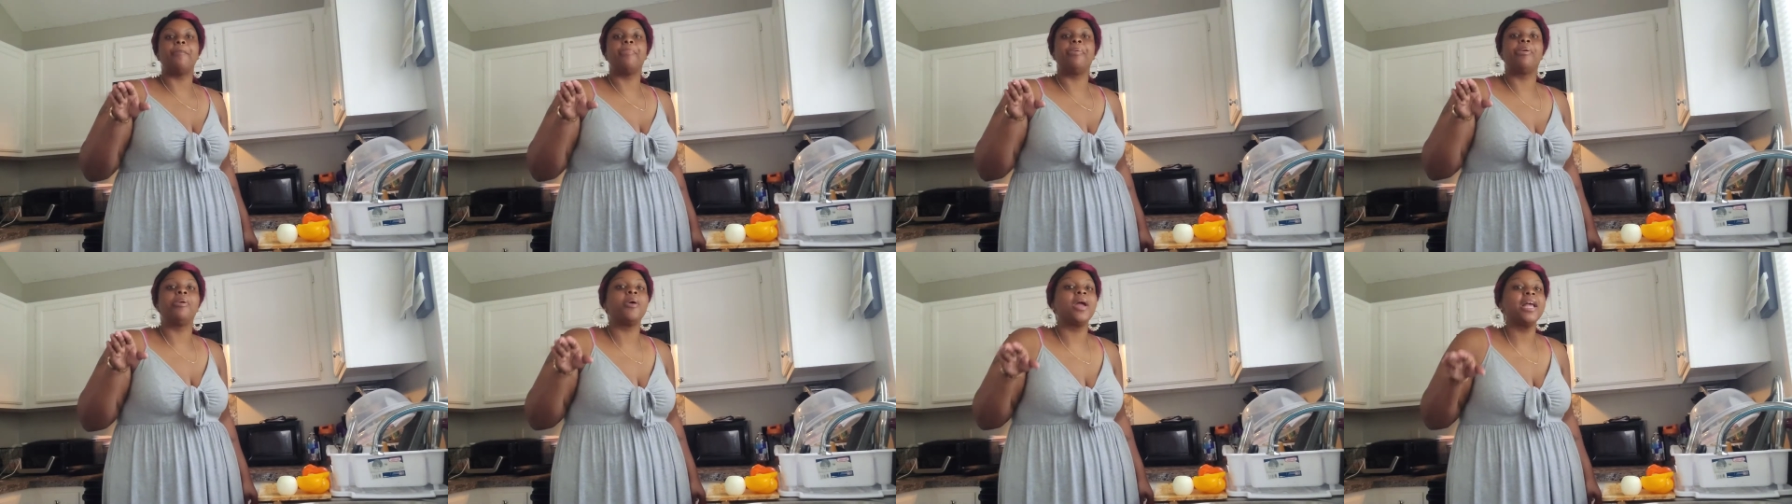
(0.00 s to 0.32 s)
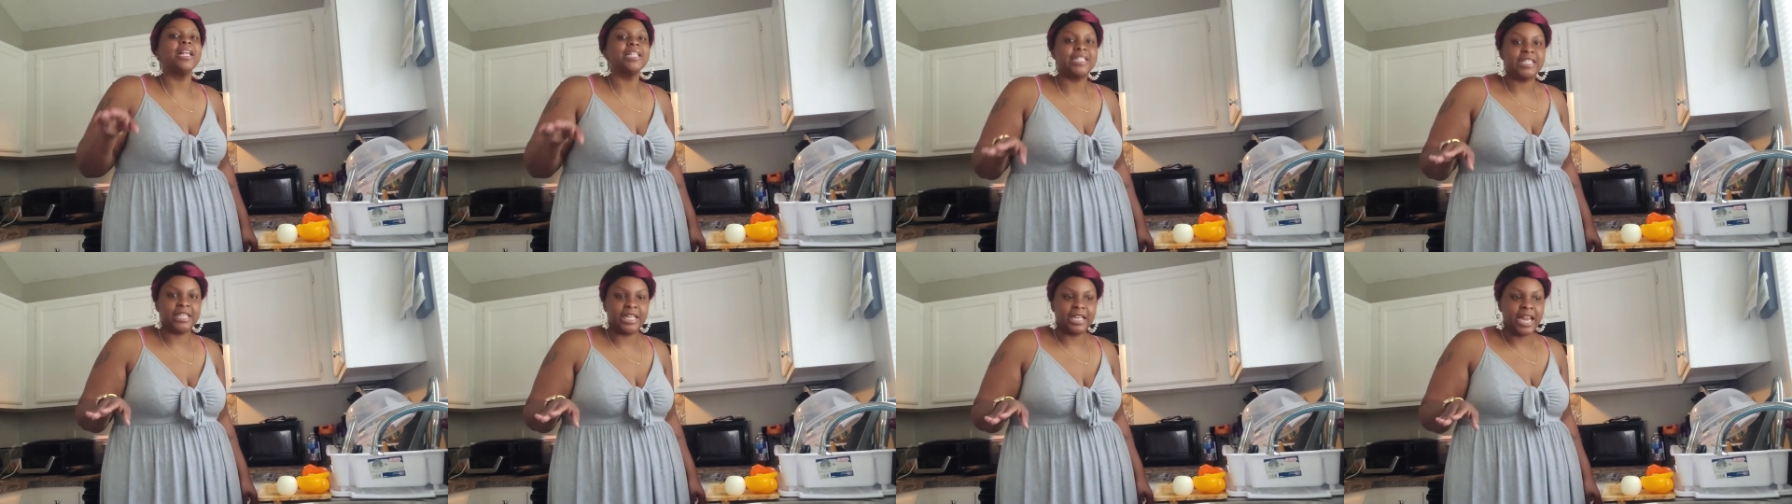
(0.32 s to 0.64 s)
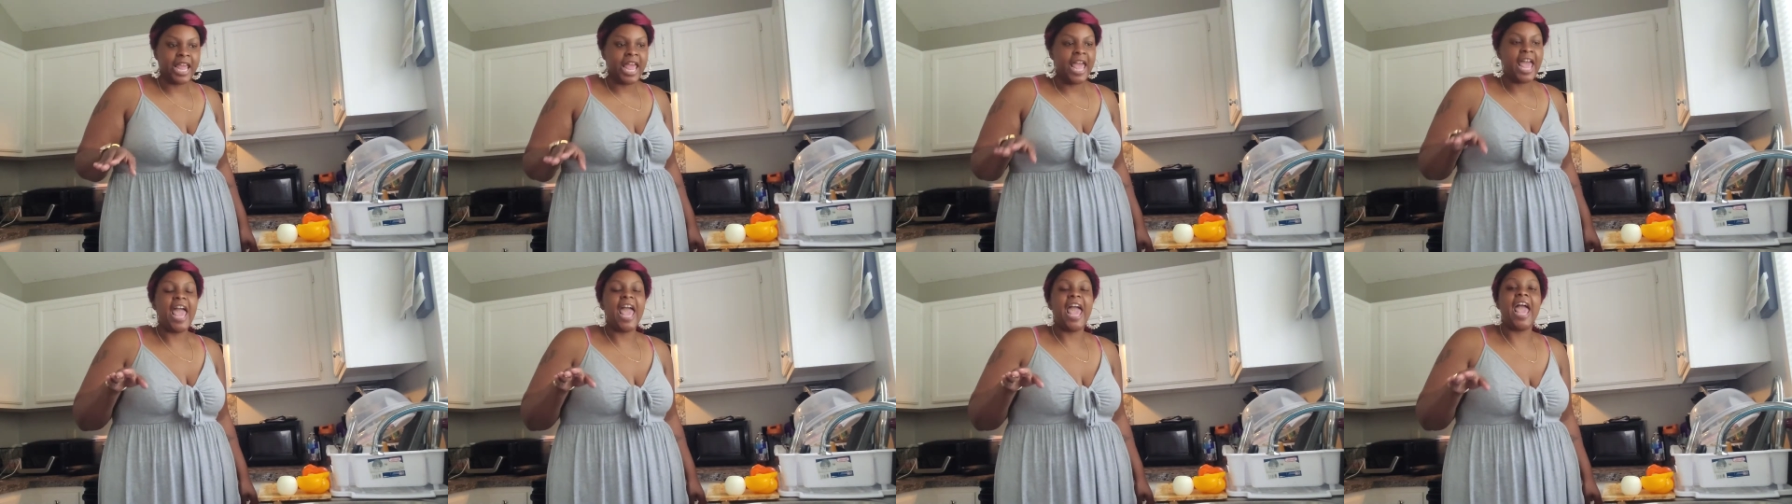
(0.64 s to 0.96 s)
present
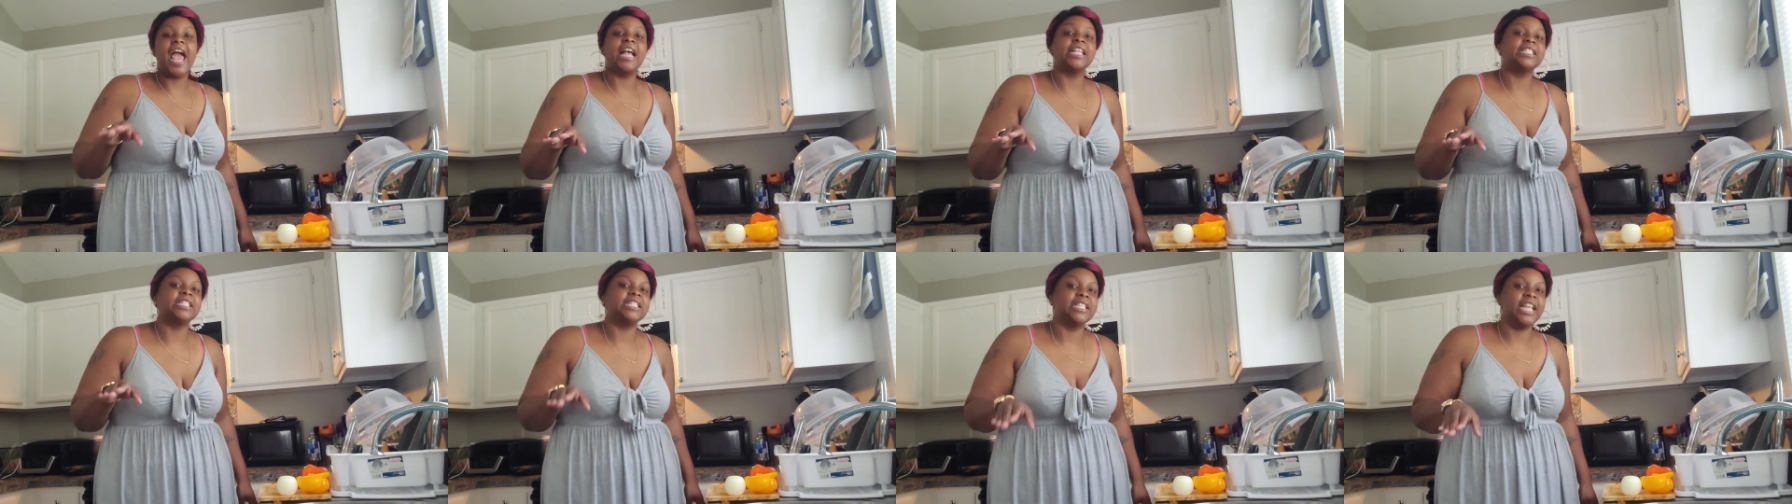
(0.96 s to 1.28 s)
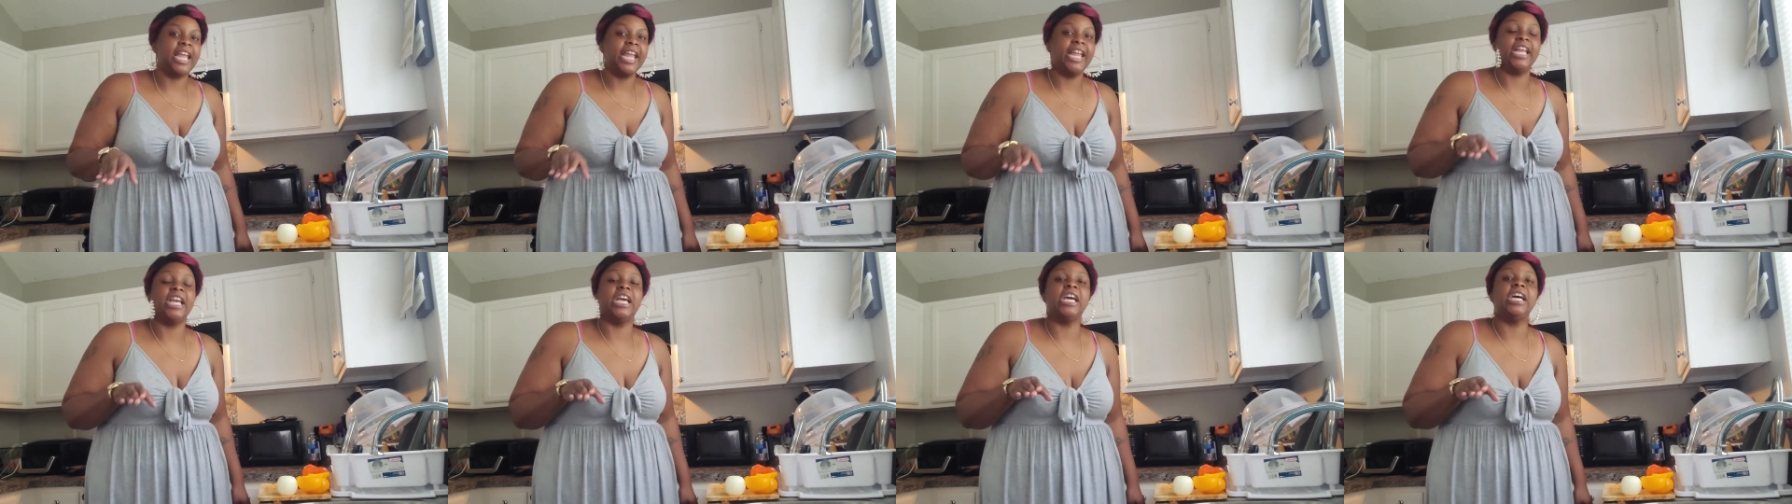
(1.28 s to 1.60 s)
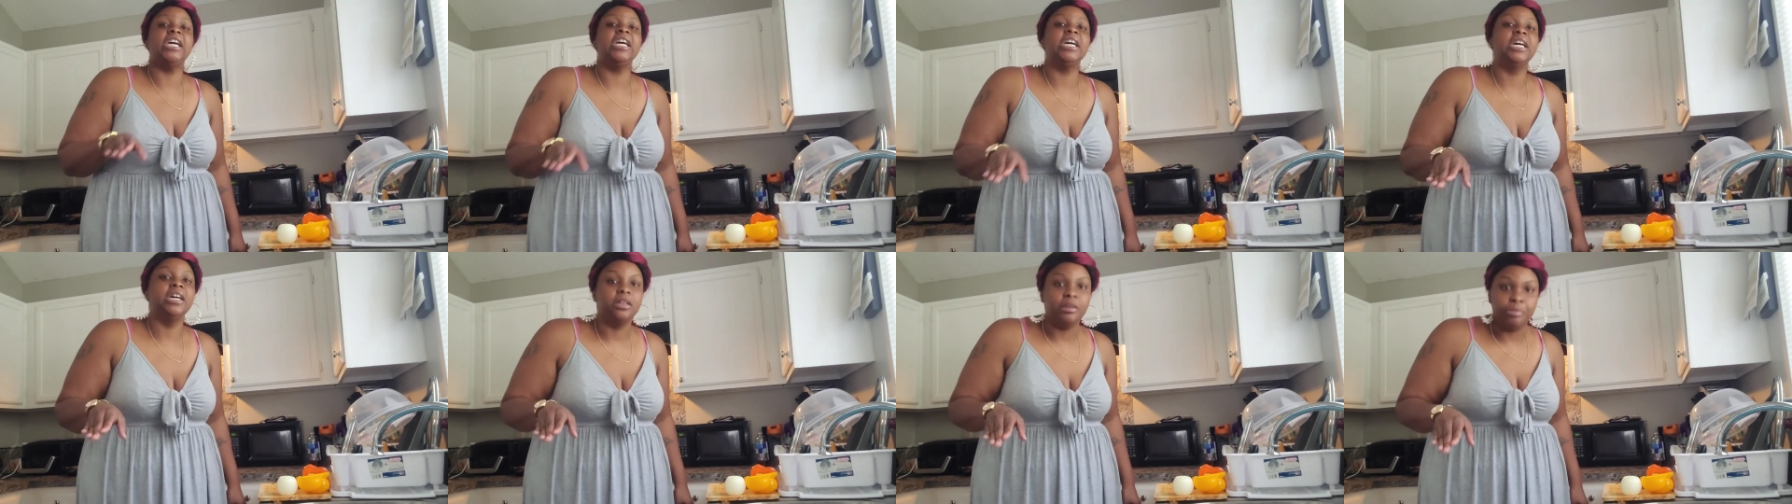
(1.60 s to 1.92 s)
as they
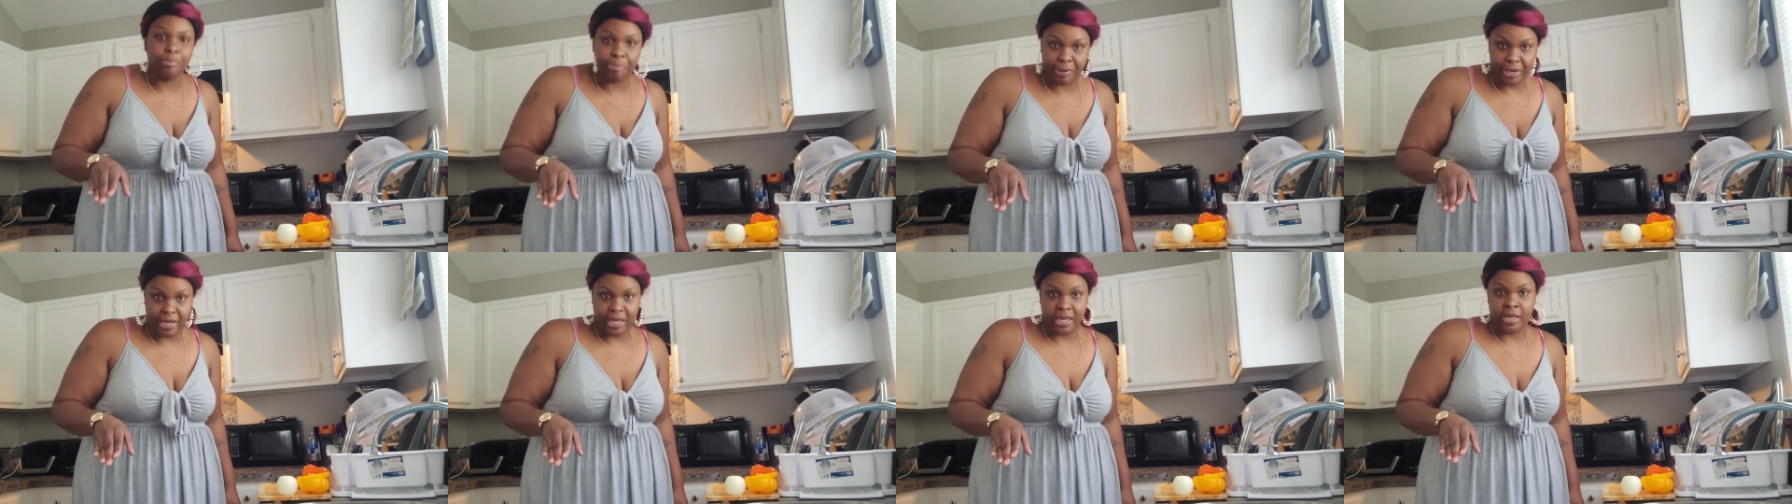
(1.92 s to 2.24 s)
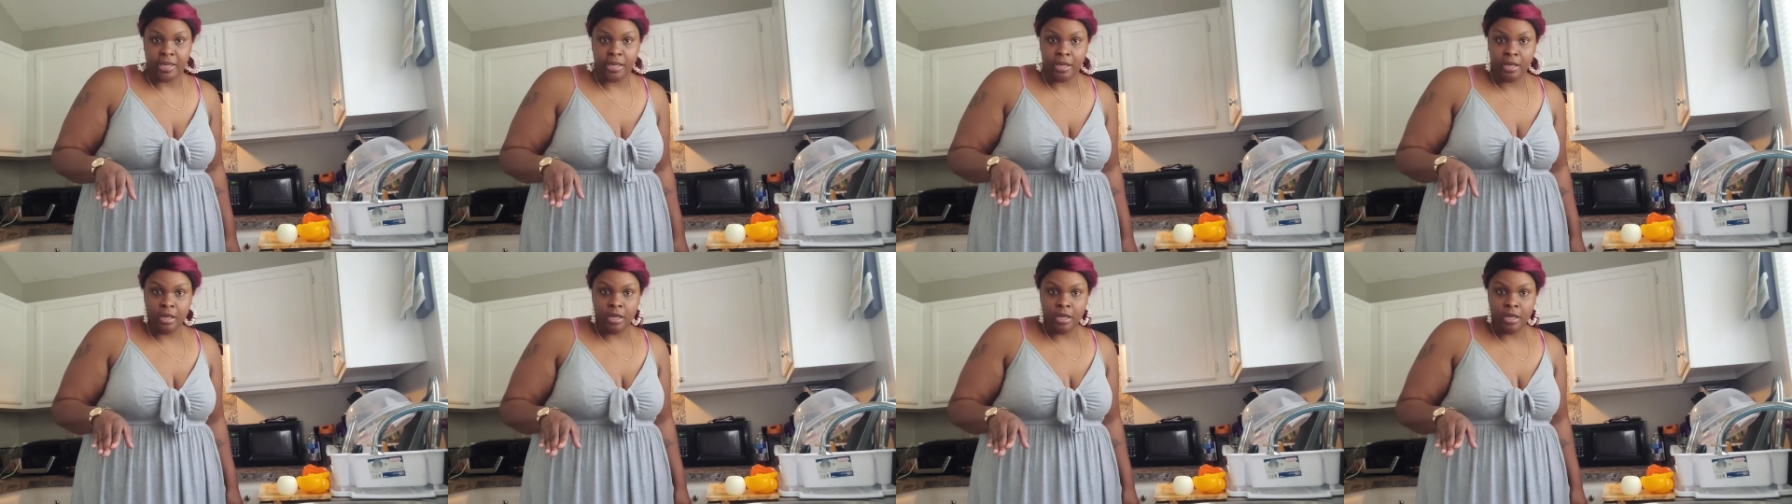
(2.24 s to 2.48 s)
could be,